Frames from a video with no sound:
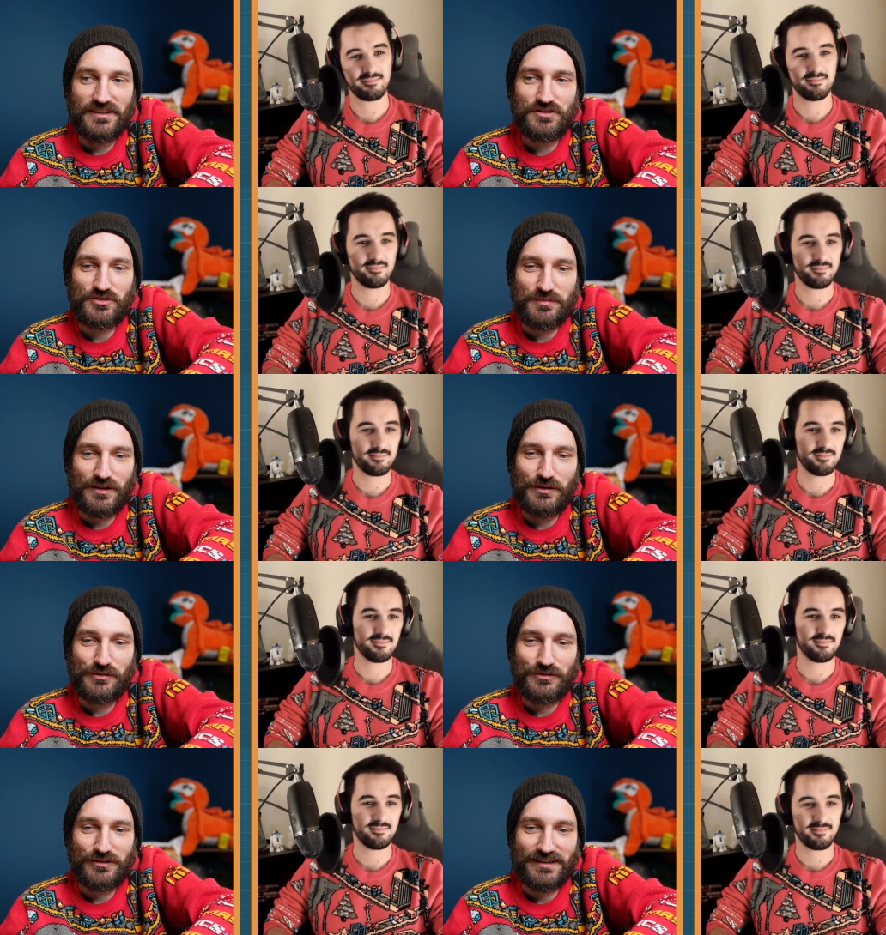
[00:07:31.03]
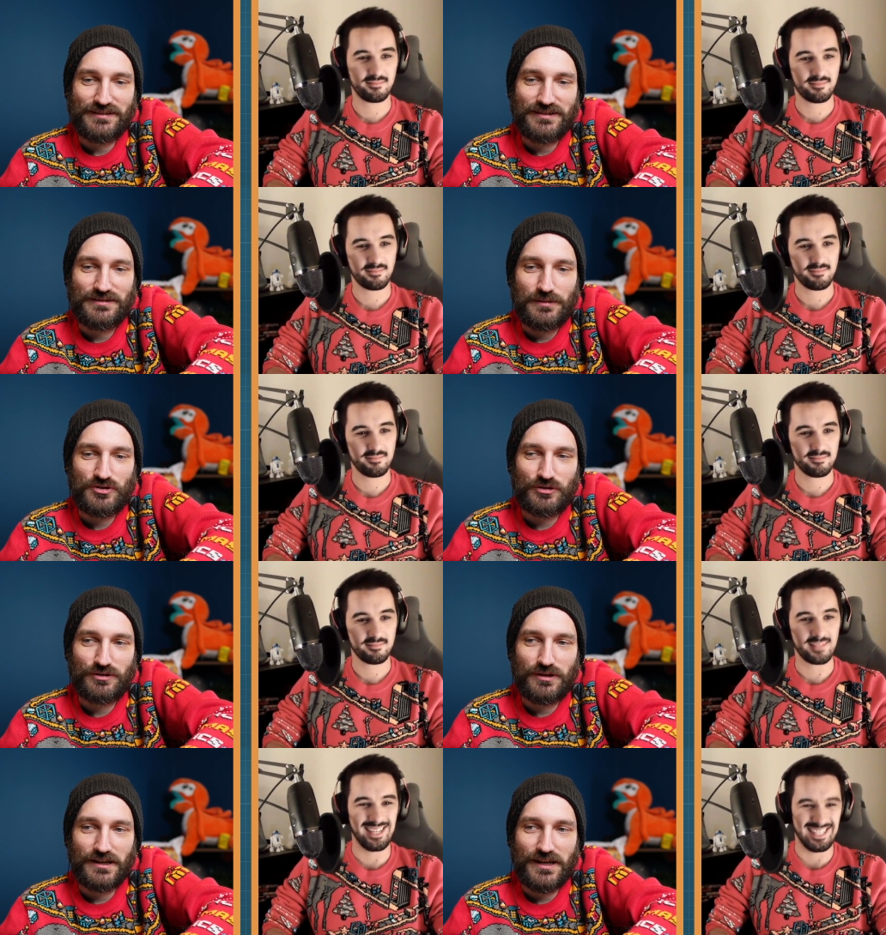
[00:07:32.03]
Speaker 1: on this stream alone, so like I'm
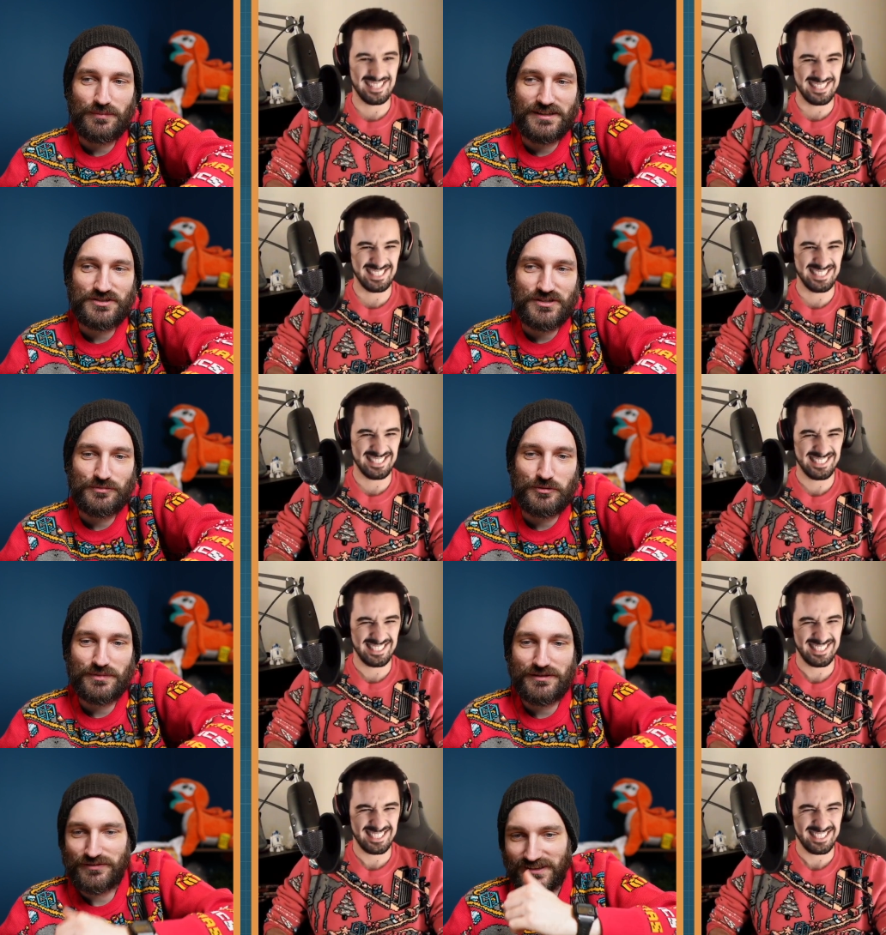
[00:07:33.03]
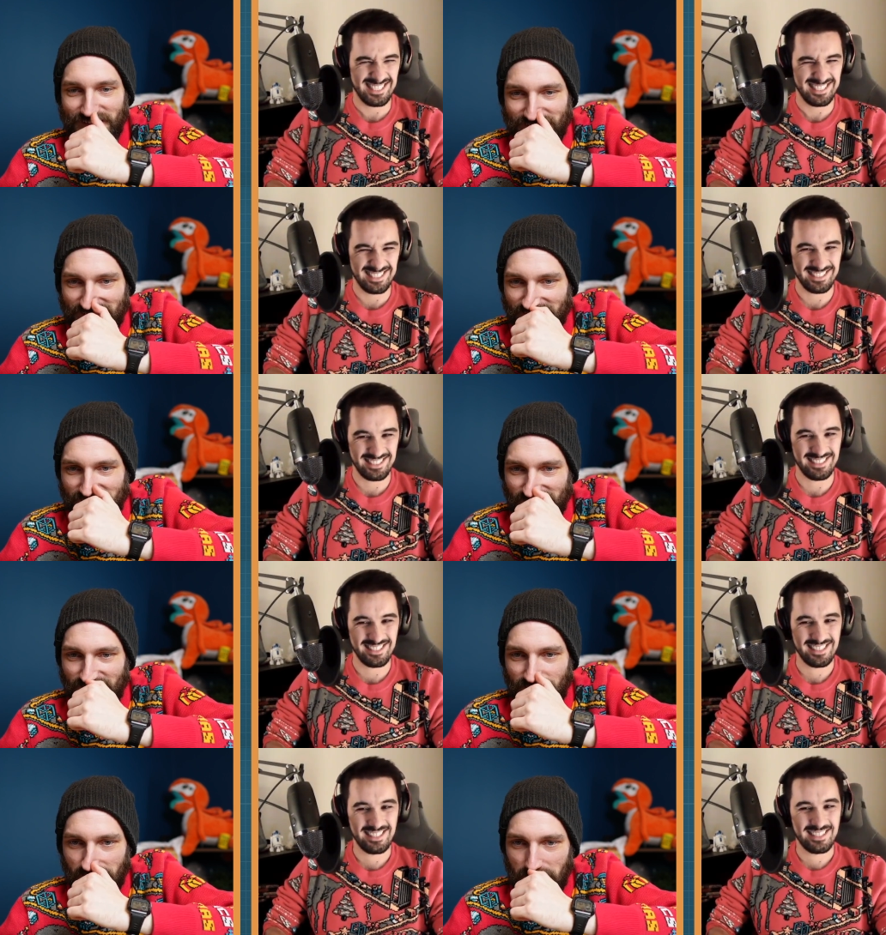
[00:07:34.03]
sure a gameplay stream will be fine.
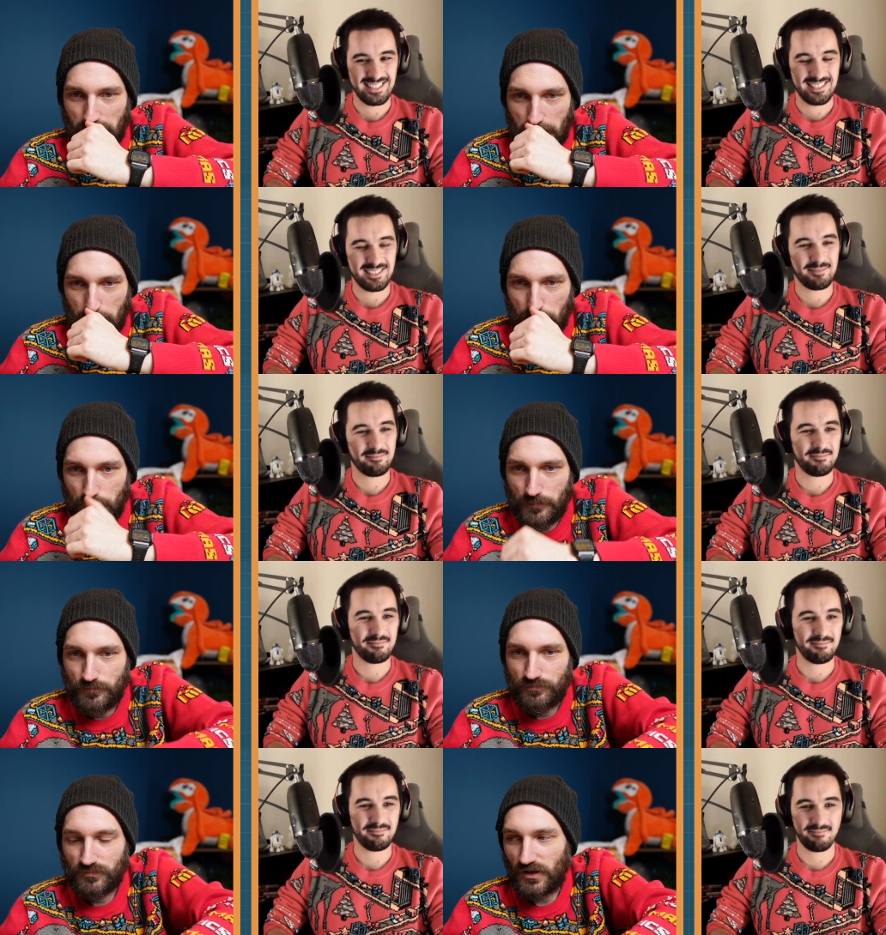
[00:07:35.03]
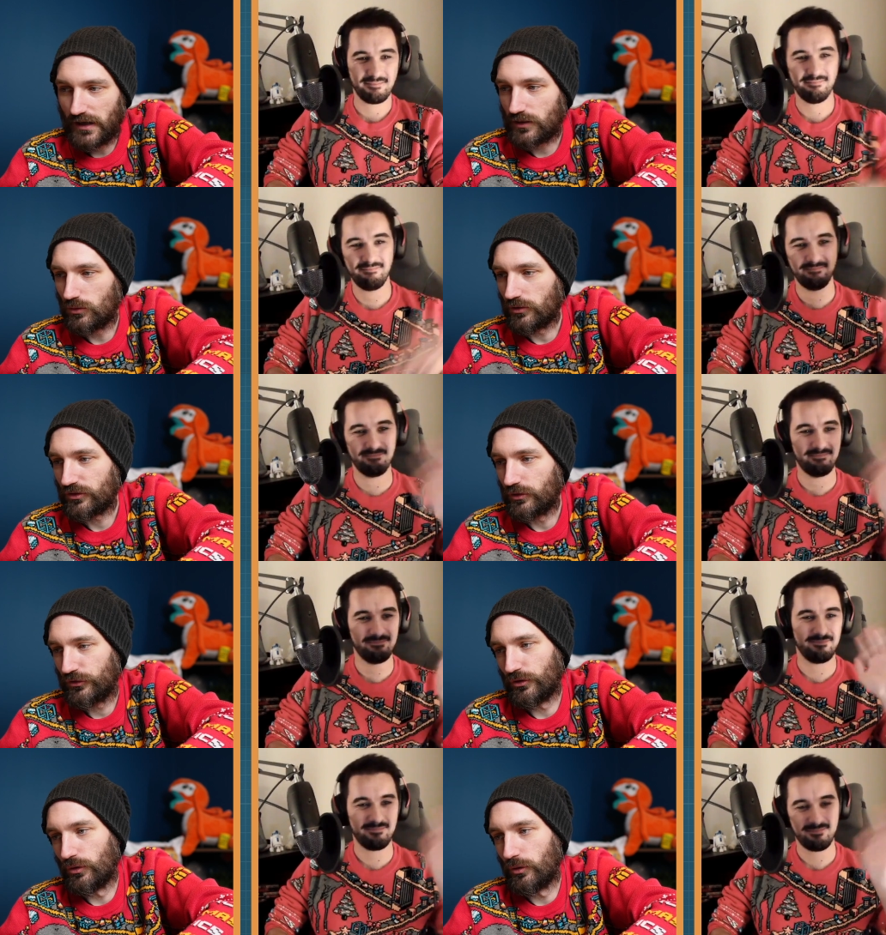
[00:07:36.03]
Um, all right, cool. So
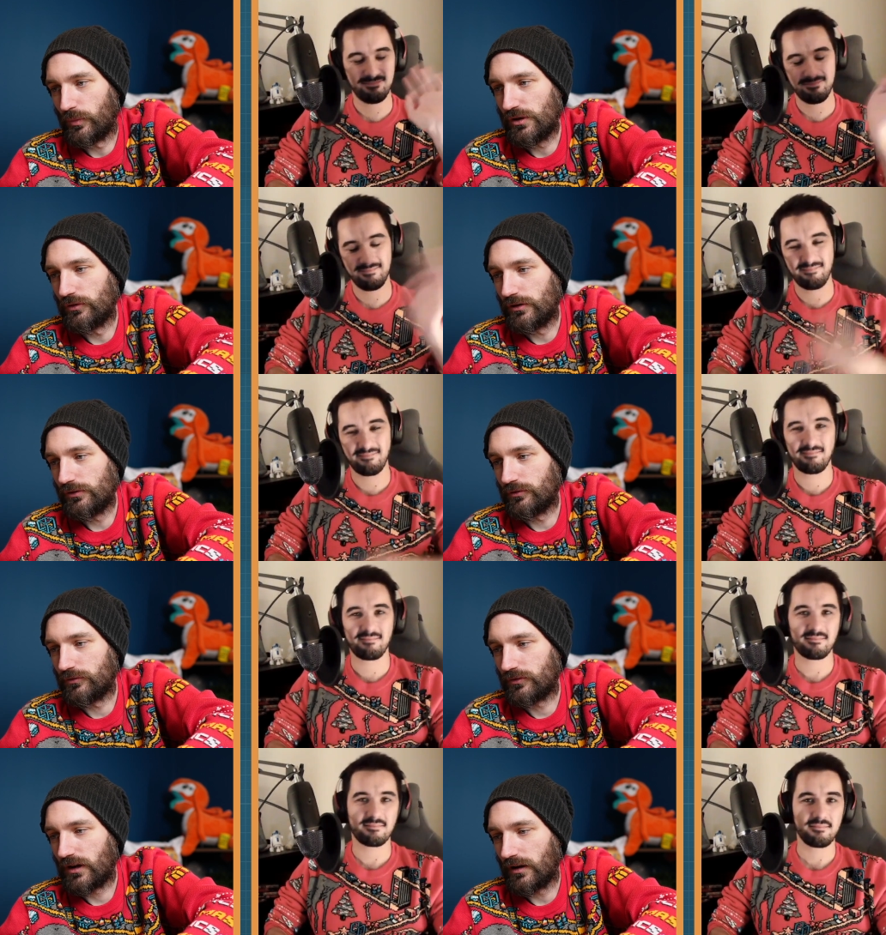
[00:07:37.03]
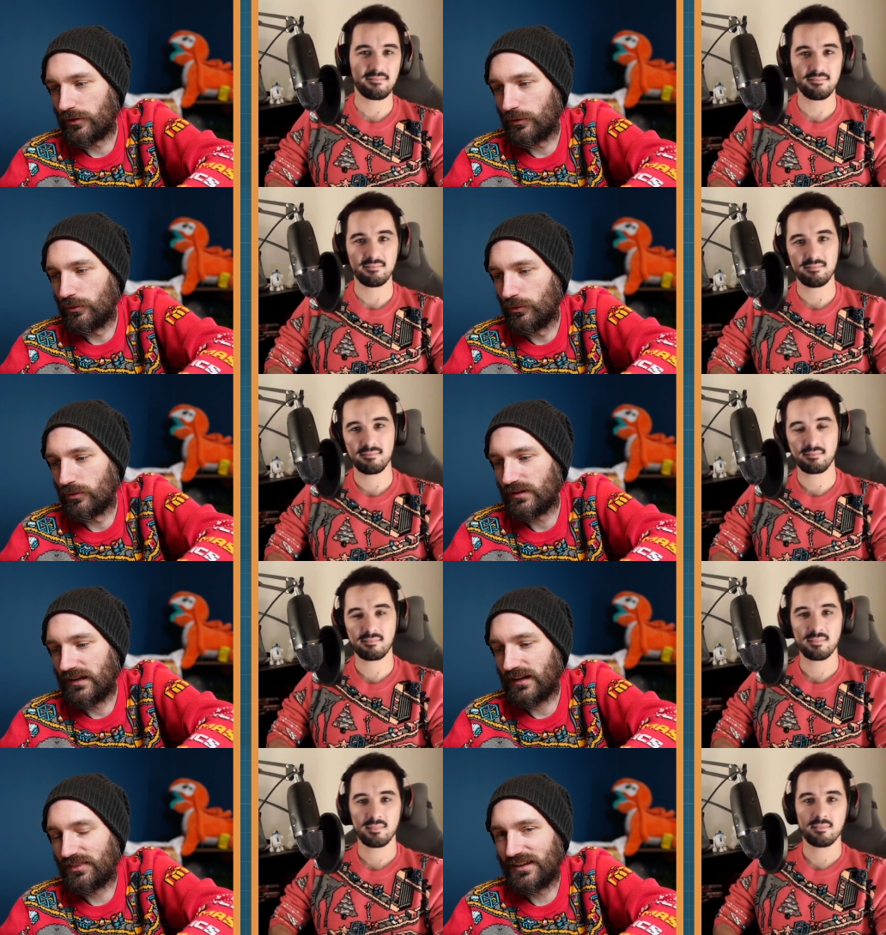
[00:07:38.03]
so but you you've gotten through
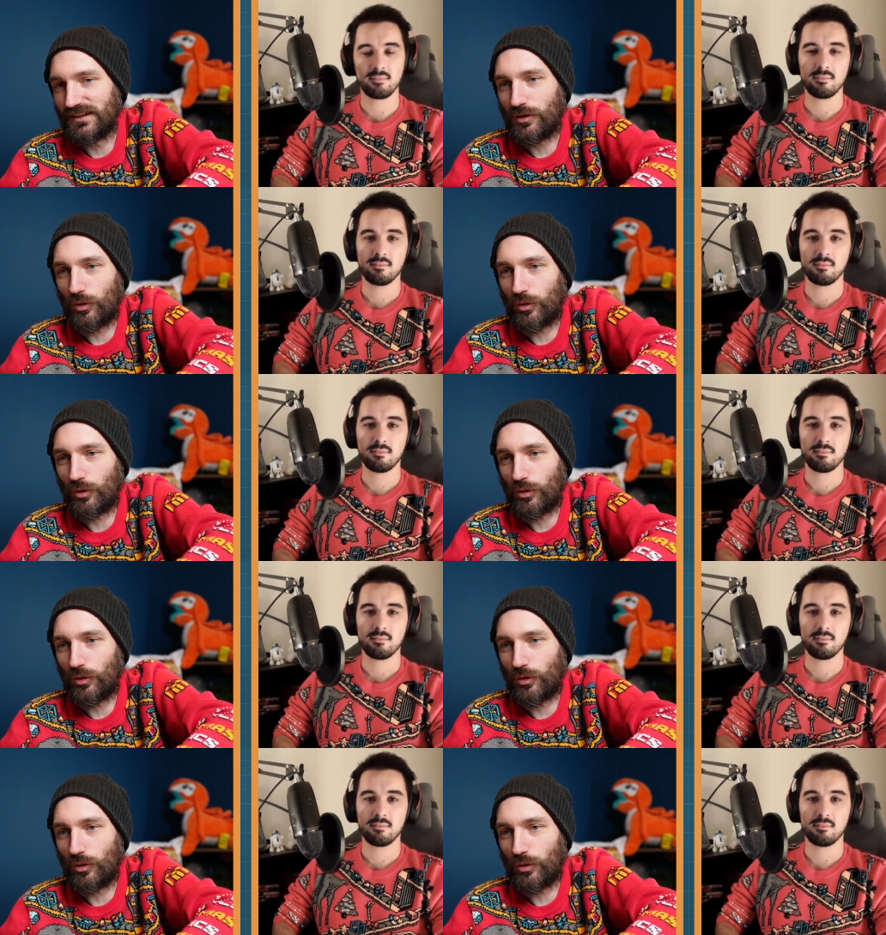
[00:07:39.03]
like I think